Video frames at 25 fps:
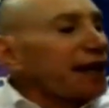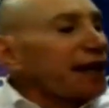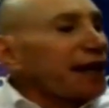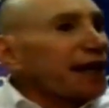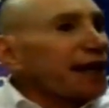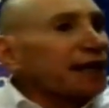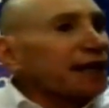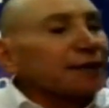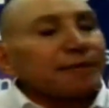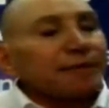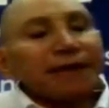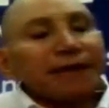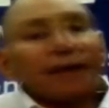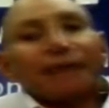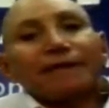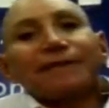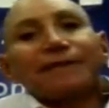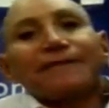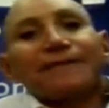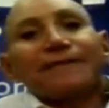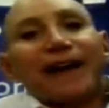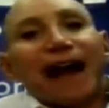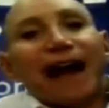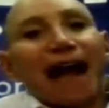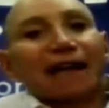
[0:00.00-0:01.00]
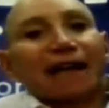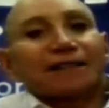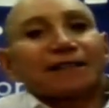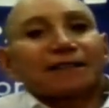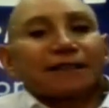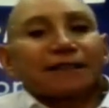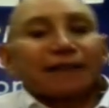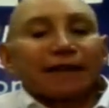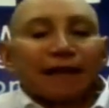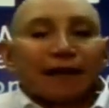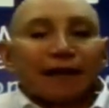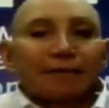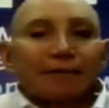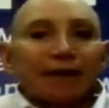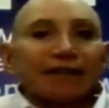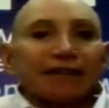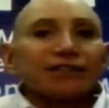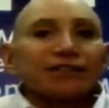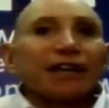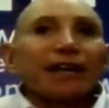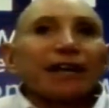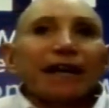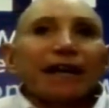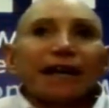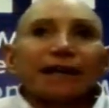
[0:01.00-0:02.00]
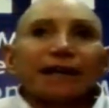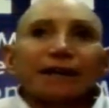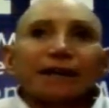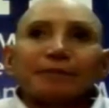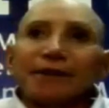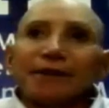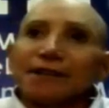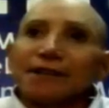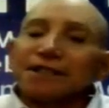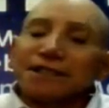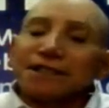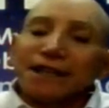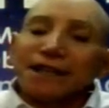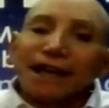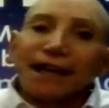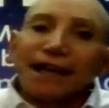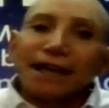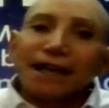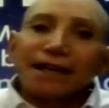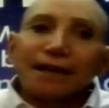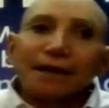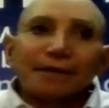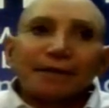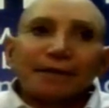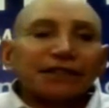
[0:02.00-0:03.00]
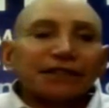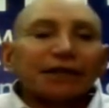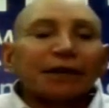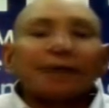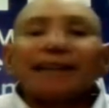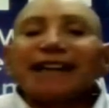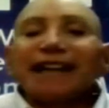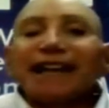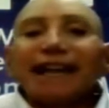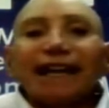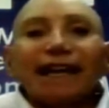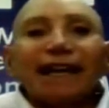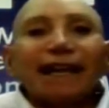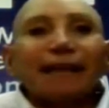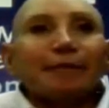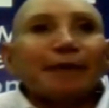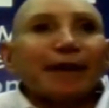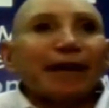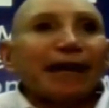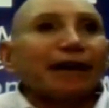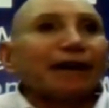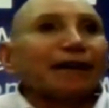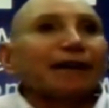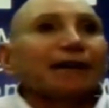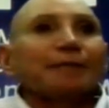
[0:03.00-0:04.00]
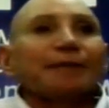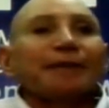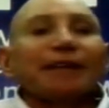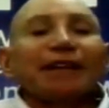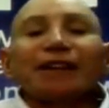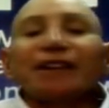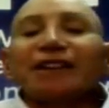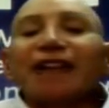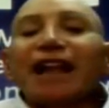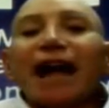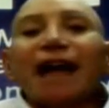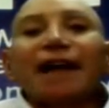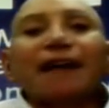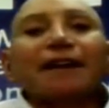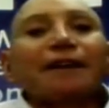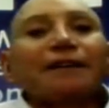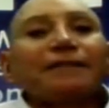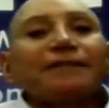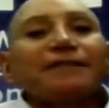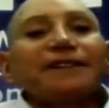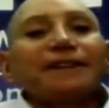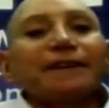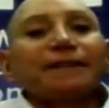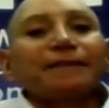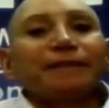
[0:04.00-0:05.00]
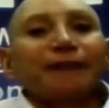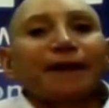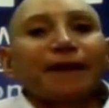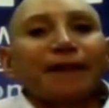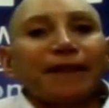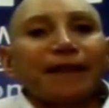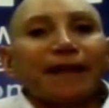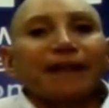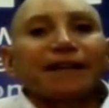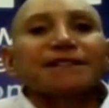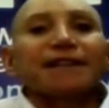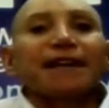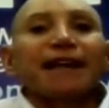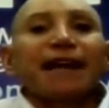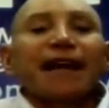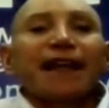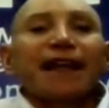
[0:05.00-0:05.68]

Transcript: it can be a faxed image, it can be a scanned image, it can be email, it can be a lot of different things